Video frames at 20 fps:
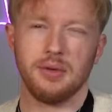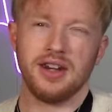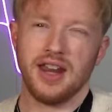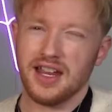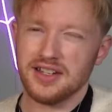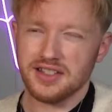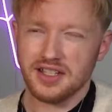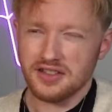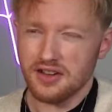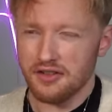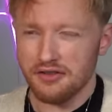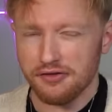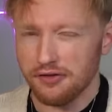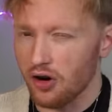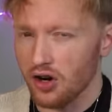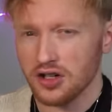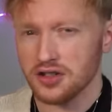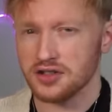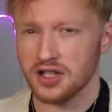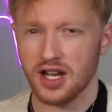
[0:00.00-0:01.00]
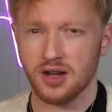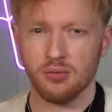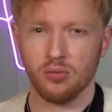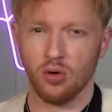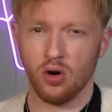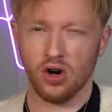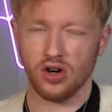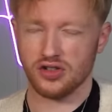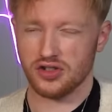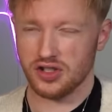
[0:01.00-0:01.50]
is this a first time
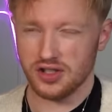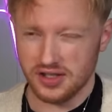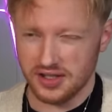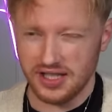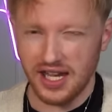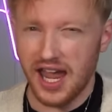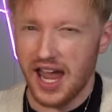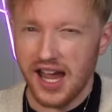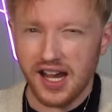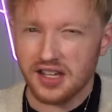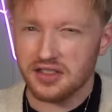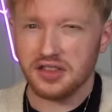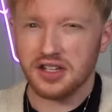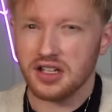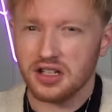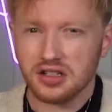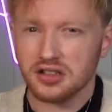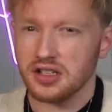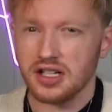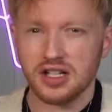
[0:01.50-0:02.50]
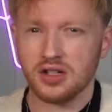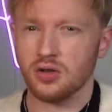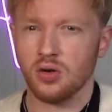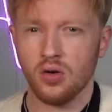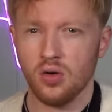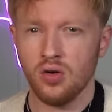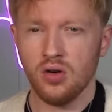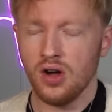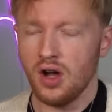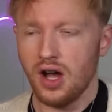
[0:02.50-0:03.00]
watch? Technically,
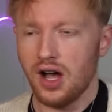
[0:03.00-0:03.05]
no.